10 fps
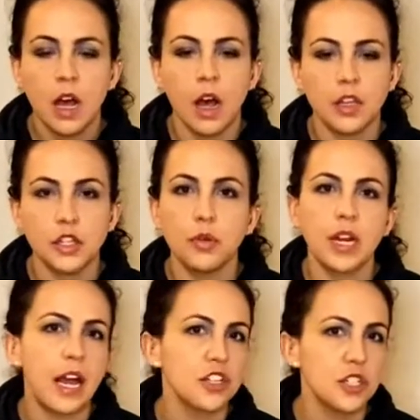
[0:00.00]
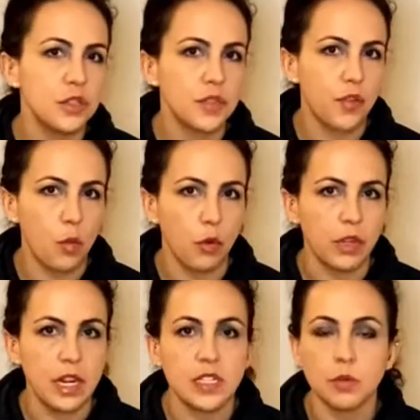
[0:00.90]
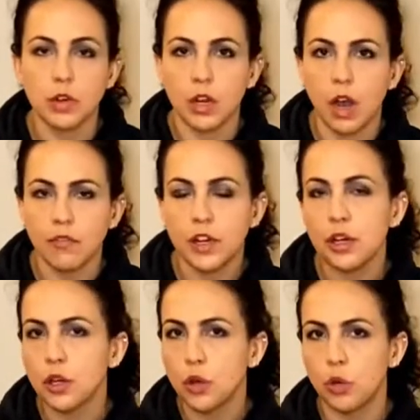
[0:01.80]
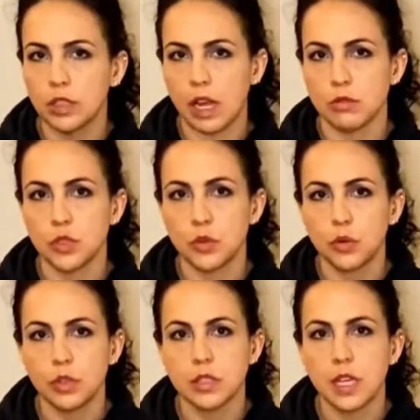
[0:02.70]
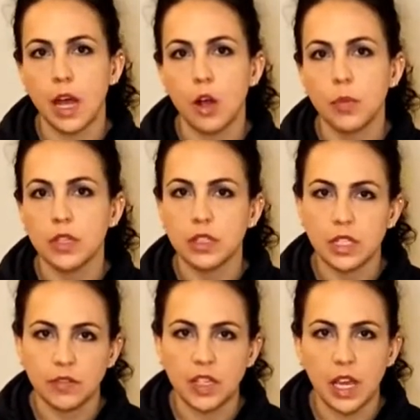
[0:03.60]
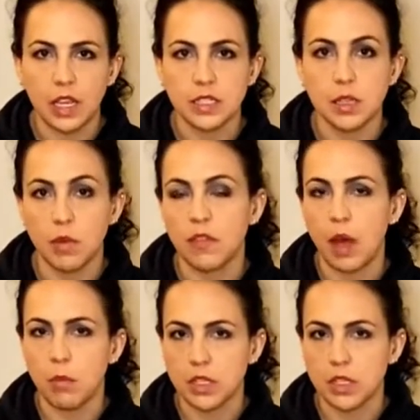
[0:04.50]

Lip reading: you can actually use foam rolling as a recovery or cool down tool to help alleviate some of that muscle